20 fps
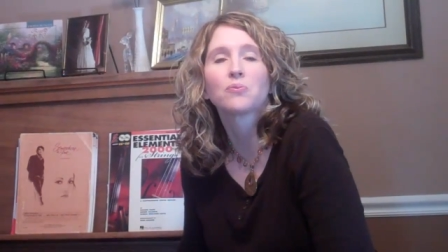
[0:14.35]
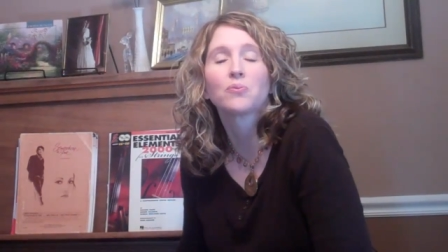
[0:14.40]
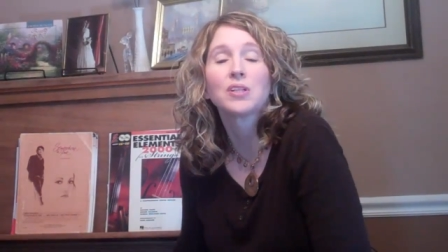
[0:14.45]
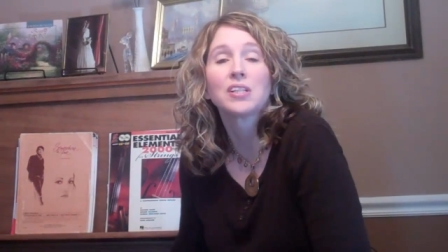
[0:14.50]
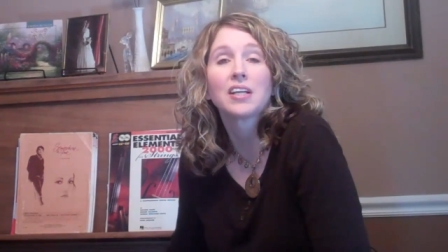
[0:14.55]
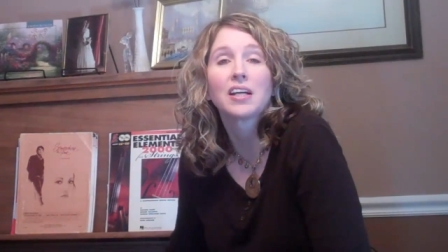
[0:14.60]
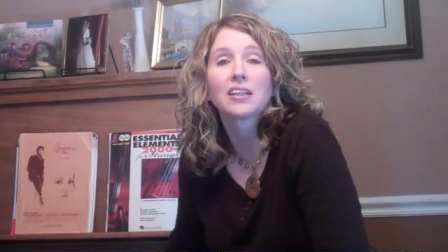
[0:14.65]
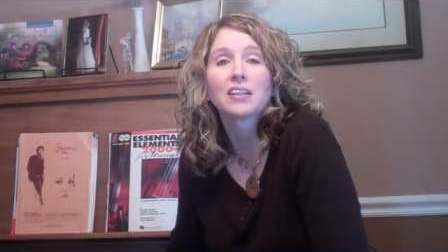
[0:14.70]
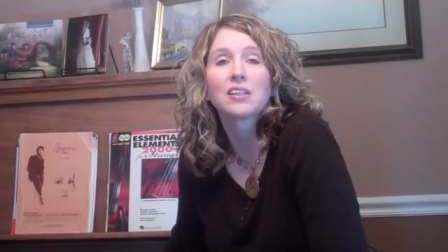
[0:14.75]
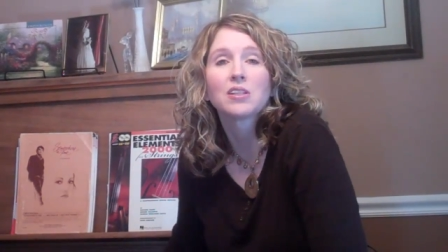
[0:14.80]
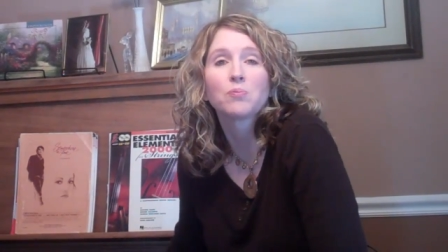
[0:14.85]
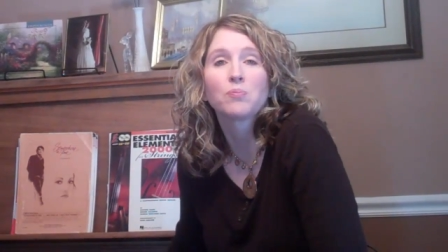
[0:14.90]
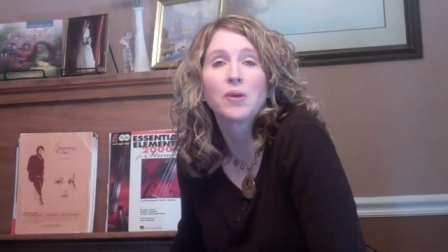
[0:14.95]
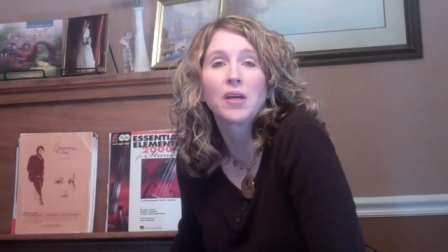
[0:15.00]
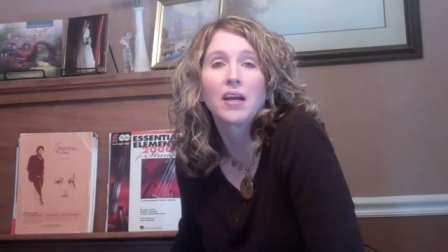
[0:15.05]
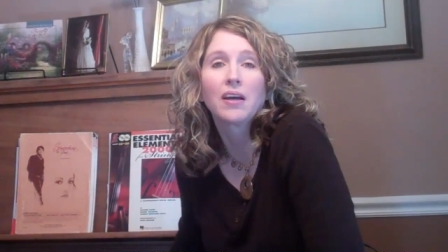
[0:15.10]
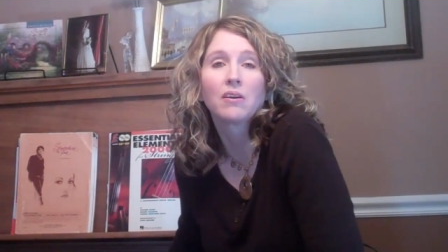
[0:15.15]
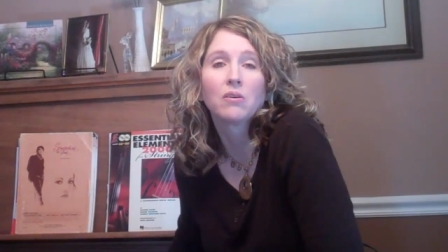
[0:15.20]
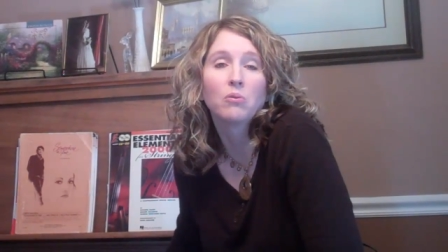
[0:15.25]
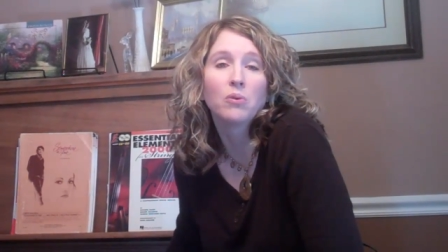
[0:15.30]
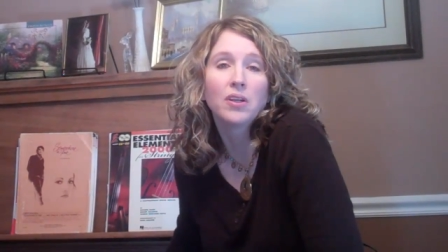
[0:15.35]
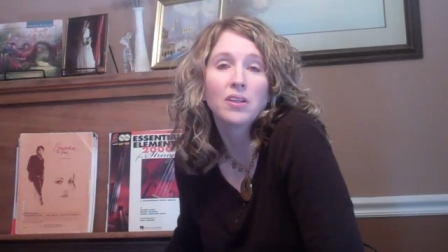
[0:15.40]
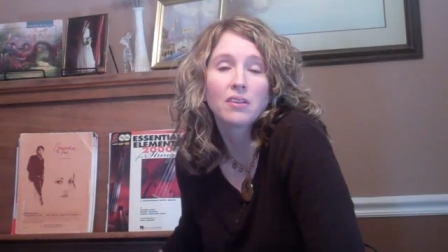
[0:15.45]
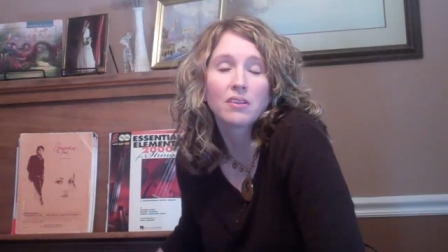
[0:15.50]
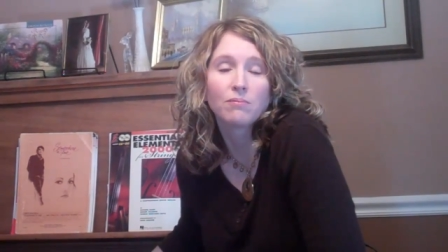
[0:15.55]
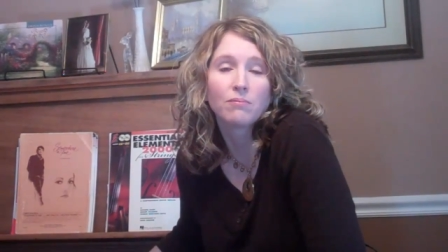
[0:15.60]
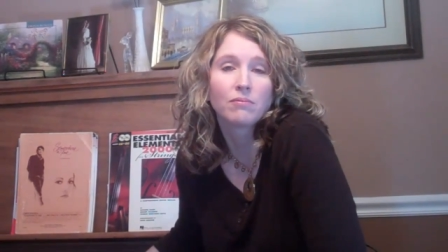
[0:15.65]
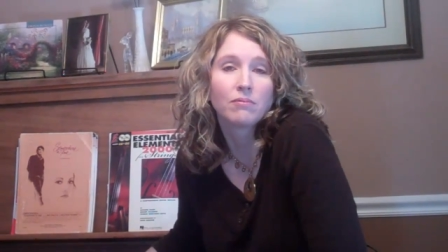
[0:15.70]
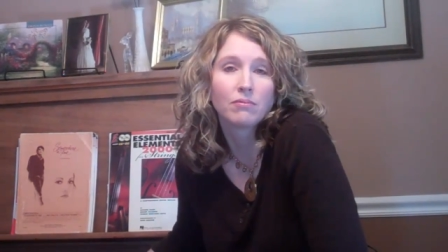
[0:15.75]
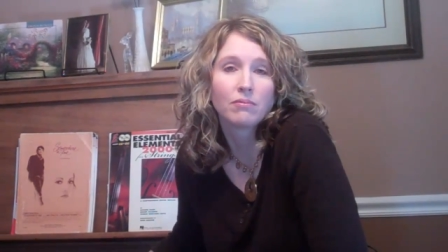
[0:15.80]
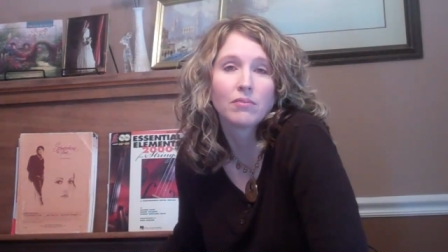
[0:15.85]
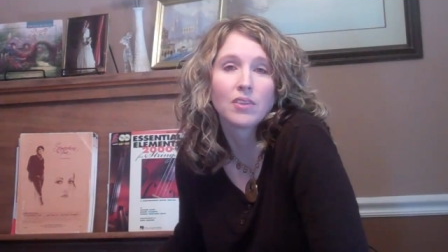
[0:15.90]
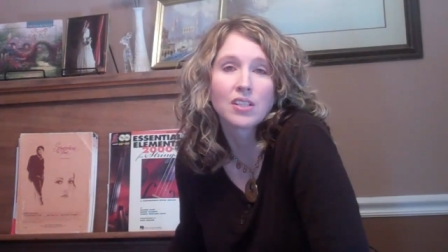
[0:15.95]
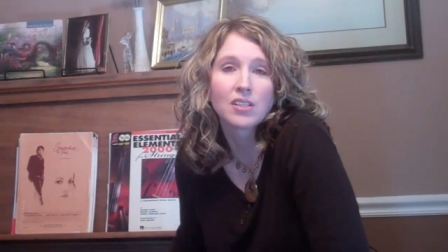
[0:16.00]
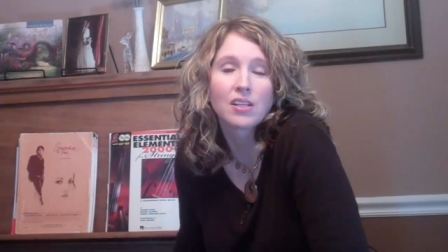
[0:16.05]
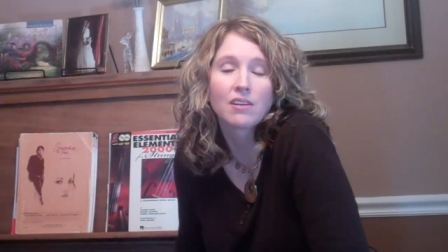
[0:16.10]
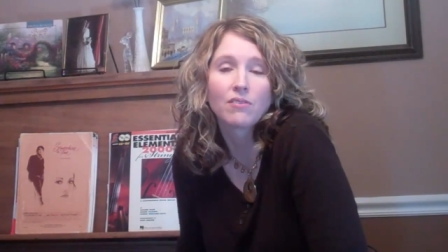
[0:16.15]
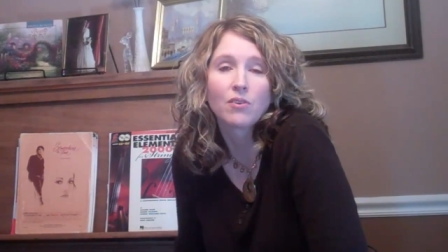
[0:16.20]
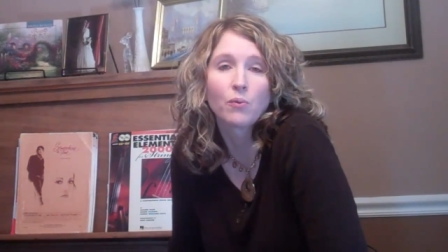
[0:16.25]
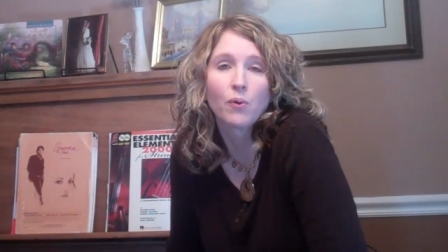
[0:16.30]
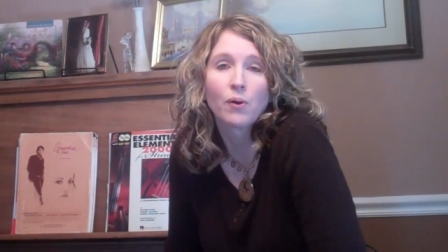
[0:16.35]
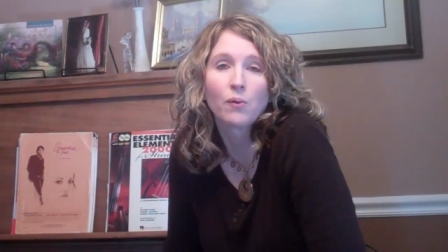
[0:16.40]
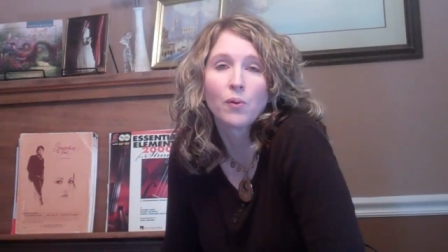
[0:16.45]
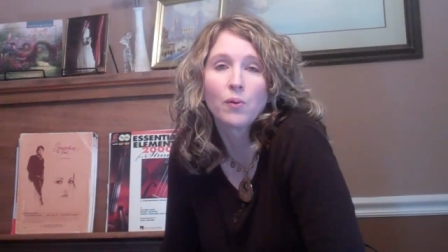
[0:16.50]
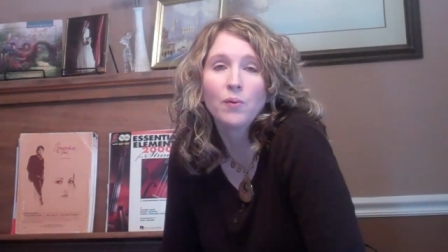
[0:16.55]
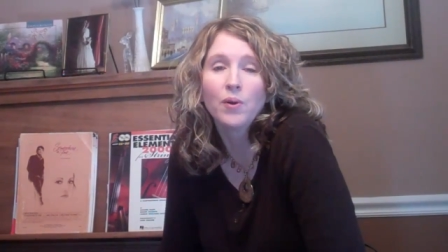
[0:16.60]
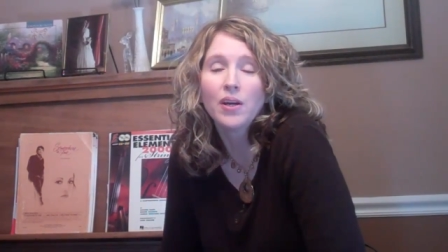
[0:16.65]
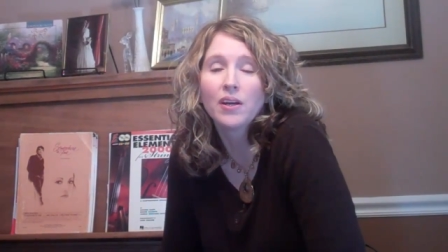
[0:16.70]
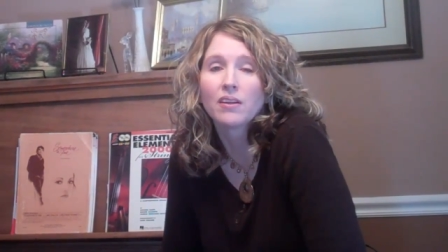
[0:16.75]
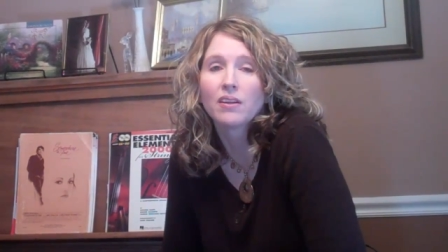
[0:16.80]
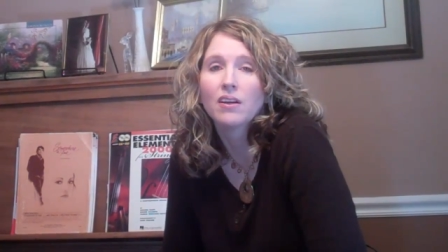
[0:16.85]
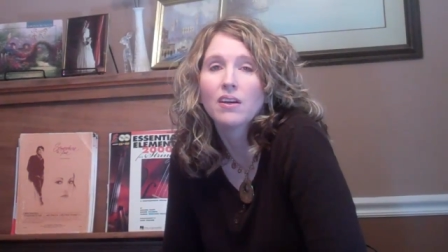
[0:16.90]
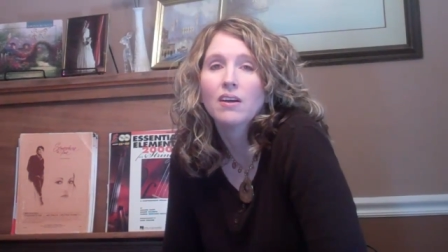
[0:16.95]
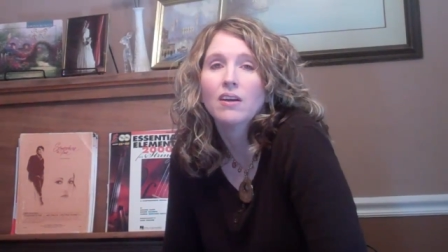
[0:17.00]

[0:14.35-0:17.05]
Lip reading: and we take this piano with us everywhere we went.